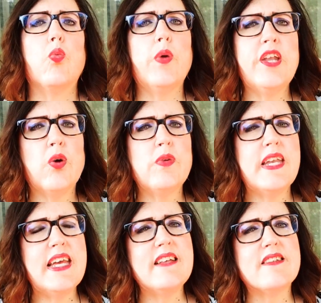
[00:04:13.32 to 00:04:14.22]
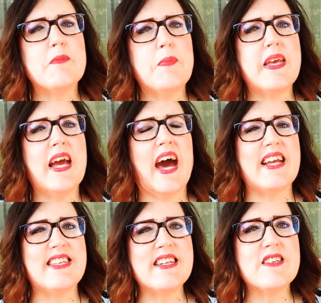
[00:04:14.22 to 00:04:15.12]
We don't need to be
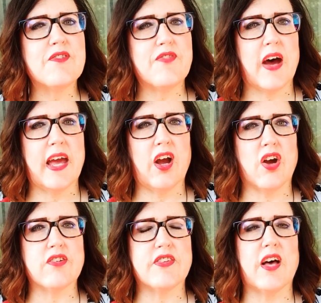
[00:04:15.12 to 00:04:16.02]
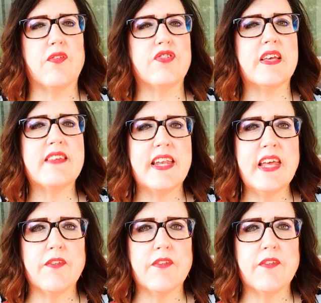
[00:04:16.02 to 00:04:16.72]
identifying ourselves as any